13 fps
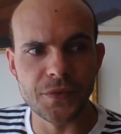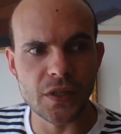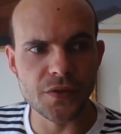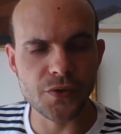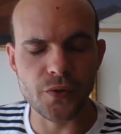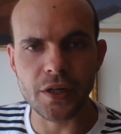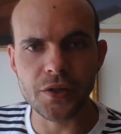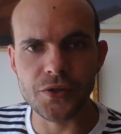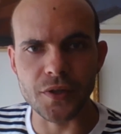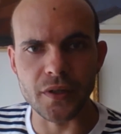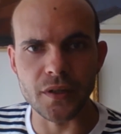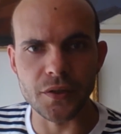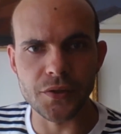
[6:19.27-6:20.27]

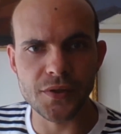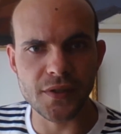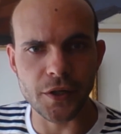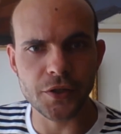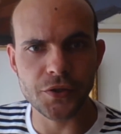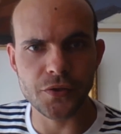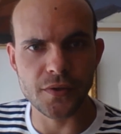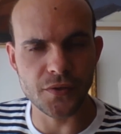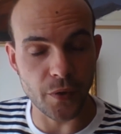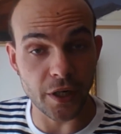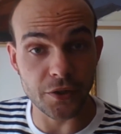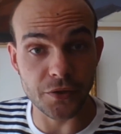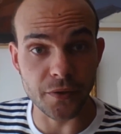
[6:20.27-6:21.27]

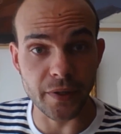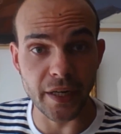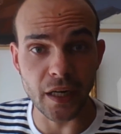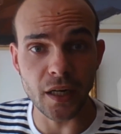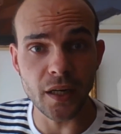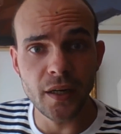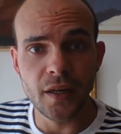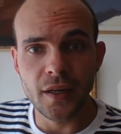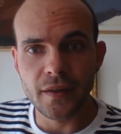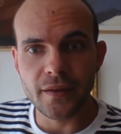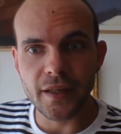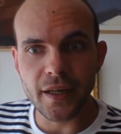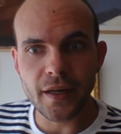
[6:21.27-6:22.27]
structuring
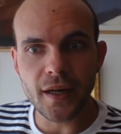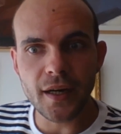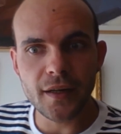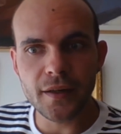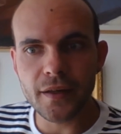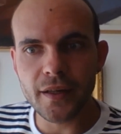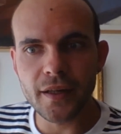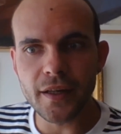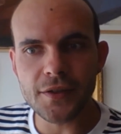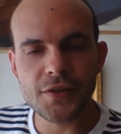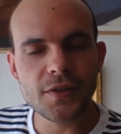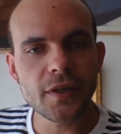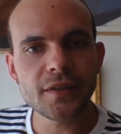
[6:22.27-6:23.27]
that
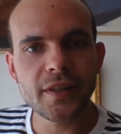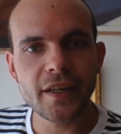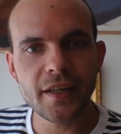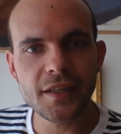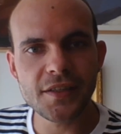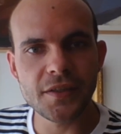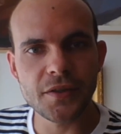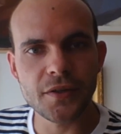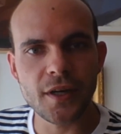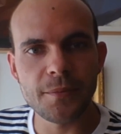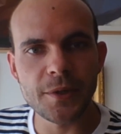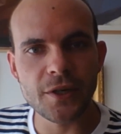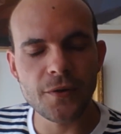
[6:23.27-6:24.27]
it's not that easy to
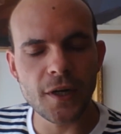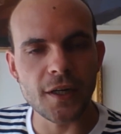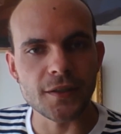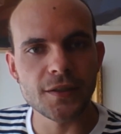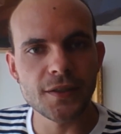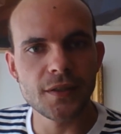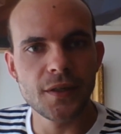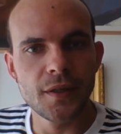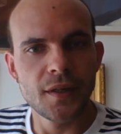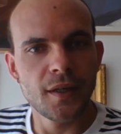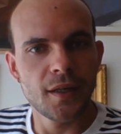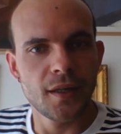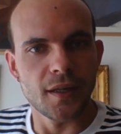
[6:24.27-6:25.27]
come across.
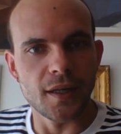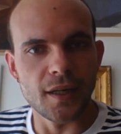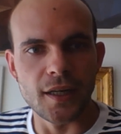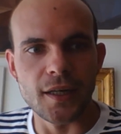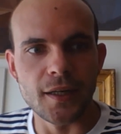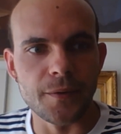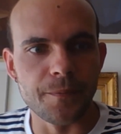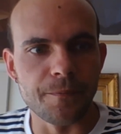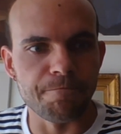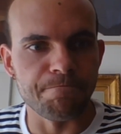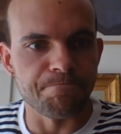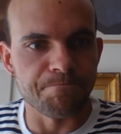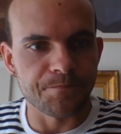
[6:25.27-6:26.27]

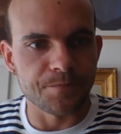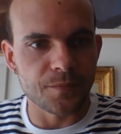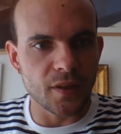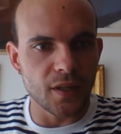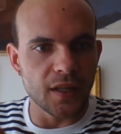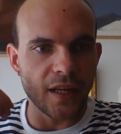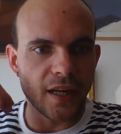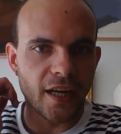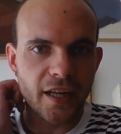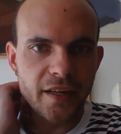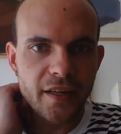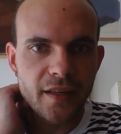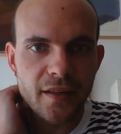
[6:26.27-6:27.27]
Um,
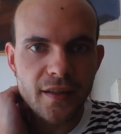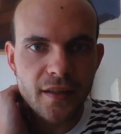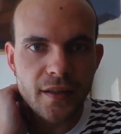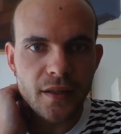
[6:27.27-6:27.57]
and